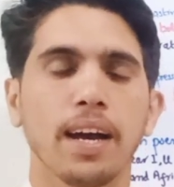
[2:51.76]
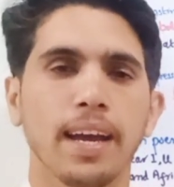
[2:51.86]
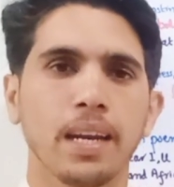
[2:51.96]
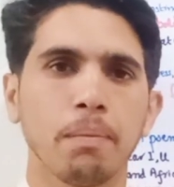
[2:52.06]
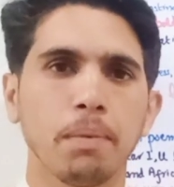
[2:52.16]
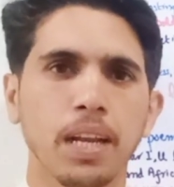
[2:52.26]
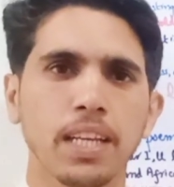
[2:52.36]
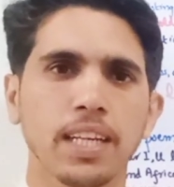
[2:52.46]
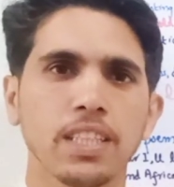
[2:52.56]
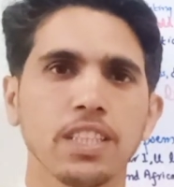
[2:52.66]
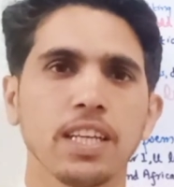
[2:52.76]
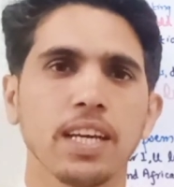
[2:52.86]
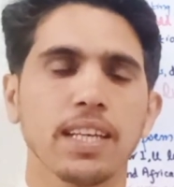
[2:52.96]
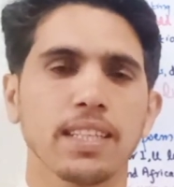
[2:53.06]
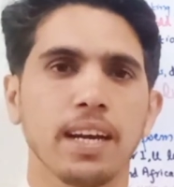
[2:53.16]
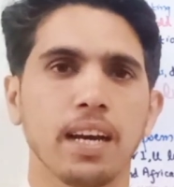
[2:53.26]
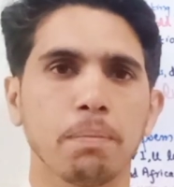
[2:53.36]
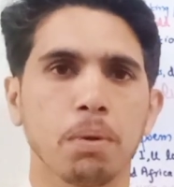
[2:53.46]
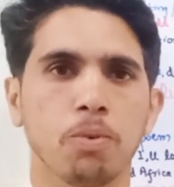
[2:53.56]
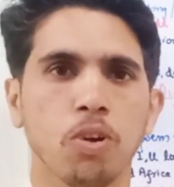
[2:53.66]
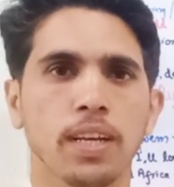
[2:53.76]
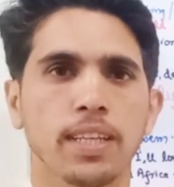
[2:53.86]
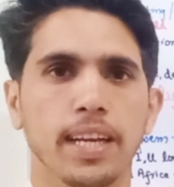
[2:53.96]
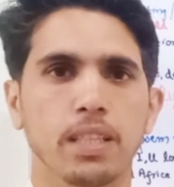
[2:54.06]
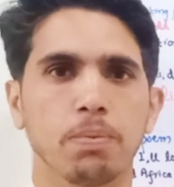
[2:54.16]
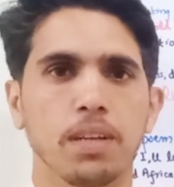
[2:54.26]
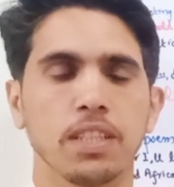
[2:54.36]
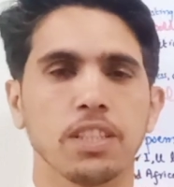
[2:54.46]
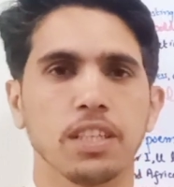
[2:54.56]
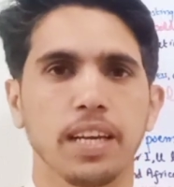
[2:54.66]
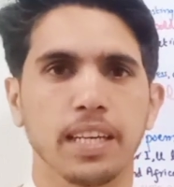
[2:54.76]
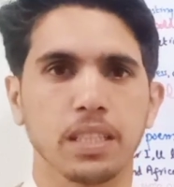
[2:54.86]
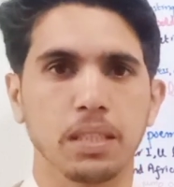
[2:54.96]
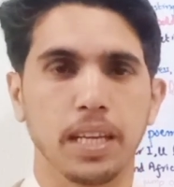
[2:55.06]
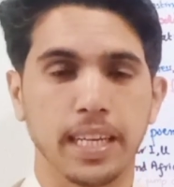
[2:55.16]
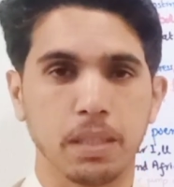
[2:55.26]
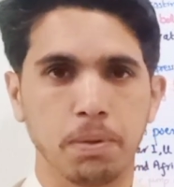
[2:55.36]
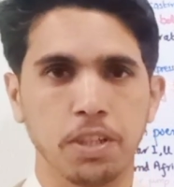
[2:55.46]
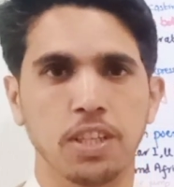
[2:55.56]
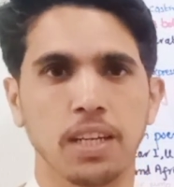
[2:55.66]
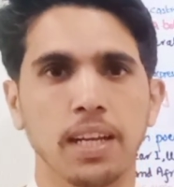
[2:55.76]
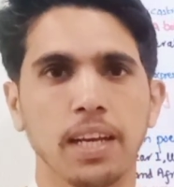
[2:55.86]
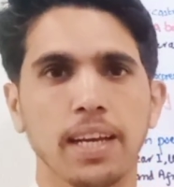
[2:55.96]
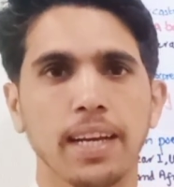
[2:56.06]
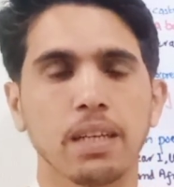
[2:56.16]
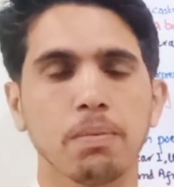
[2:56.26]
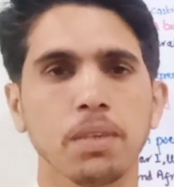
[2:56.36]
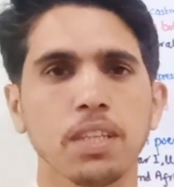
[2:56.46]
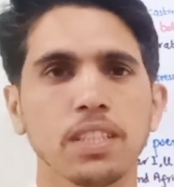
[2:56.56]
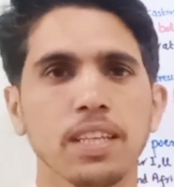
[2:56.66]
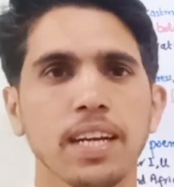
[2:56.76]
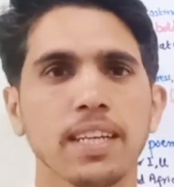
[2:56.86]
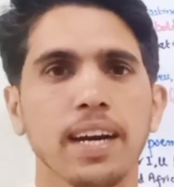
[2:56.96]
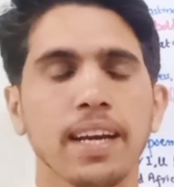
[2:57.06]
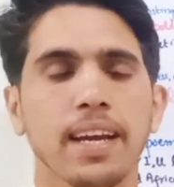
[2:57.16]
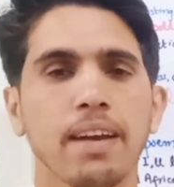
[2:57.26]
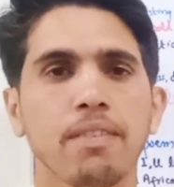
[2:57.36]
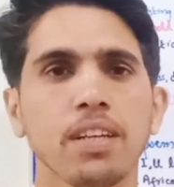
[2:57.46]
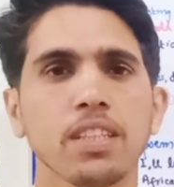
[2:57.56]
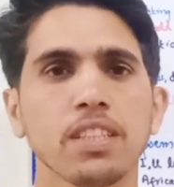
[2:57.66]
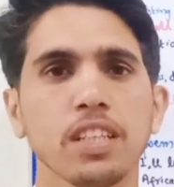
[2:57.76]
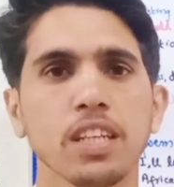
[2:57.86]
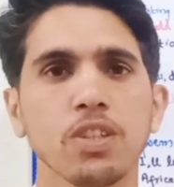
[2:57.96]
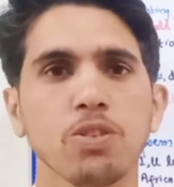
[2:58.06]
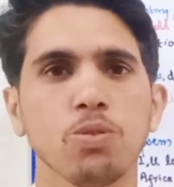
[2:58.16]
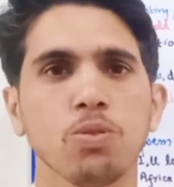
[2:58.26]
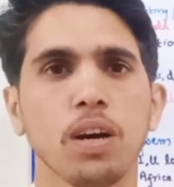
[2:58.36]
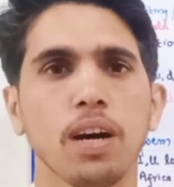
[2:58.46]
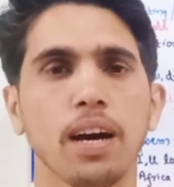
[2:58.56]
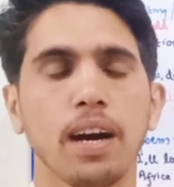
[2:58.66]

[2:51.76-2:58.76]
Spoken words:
and a million here is a hyperbolic expression. It means that I haven't seen you